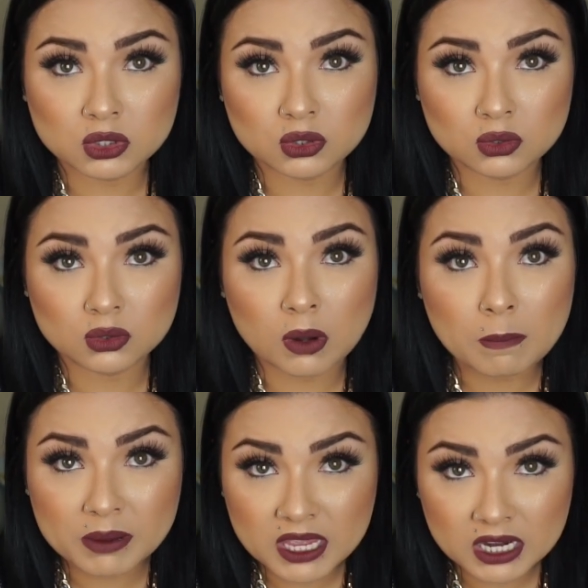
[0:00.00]
to
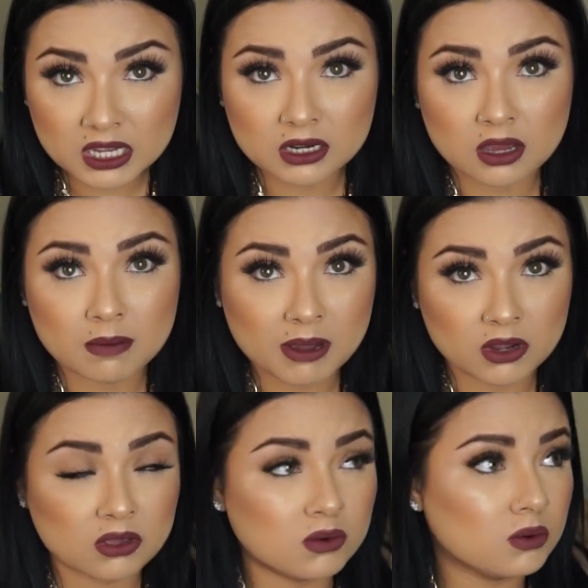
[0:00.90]
opinion
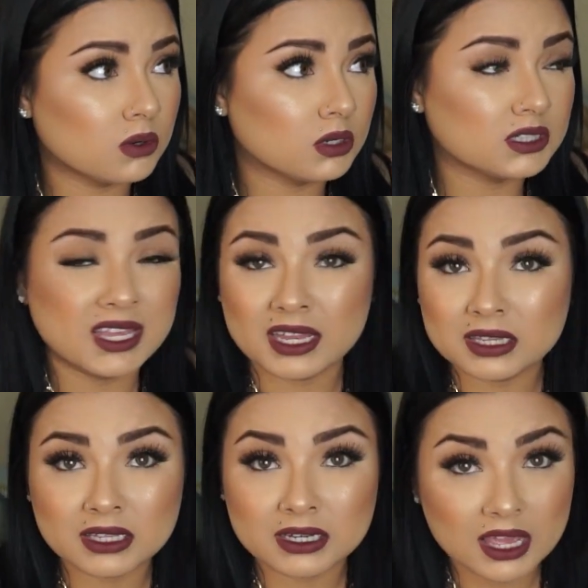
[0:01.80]
about you or say
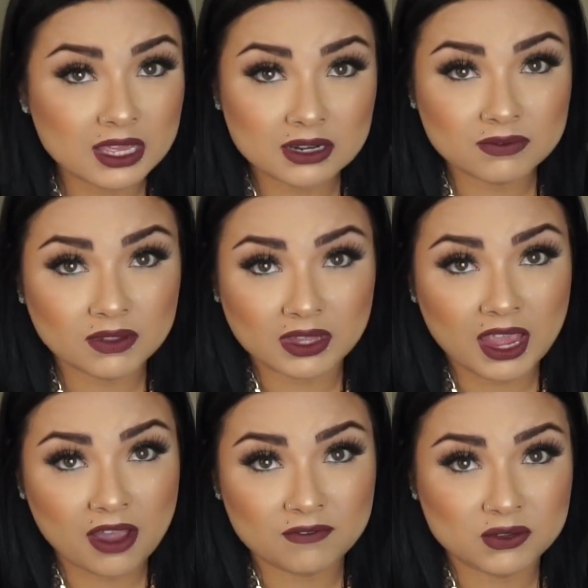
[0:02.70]
anything negative that they
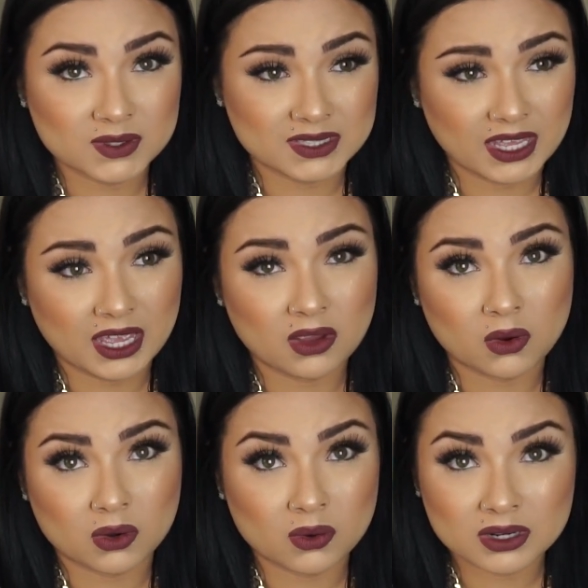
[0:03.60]
have to say
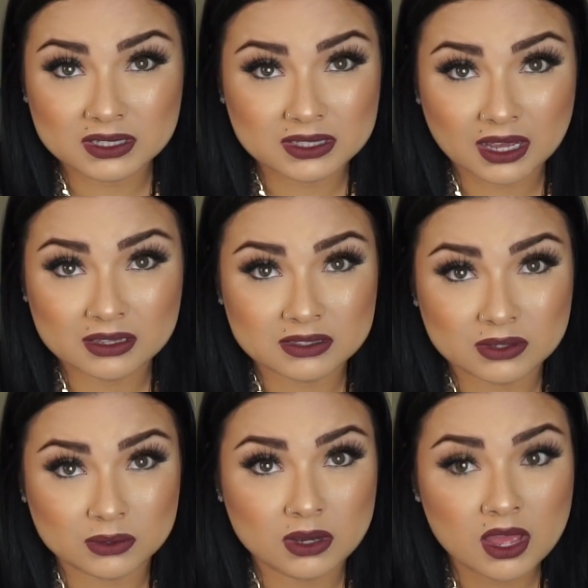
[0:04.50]
or criticize
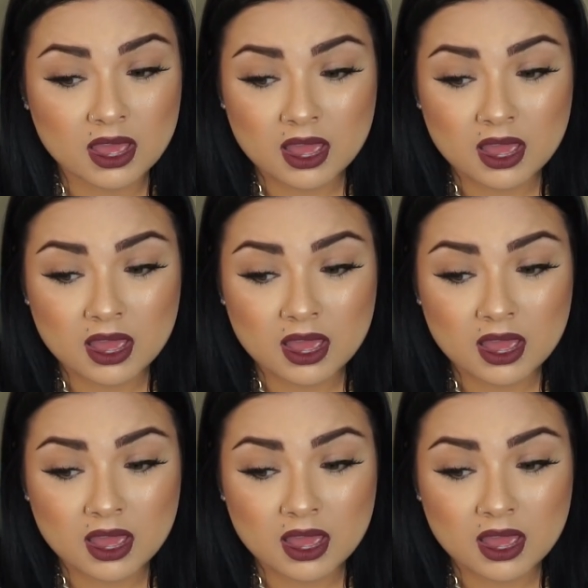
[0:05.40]
you.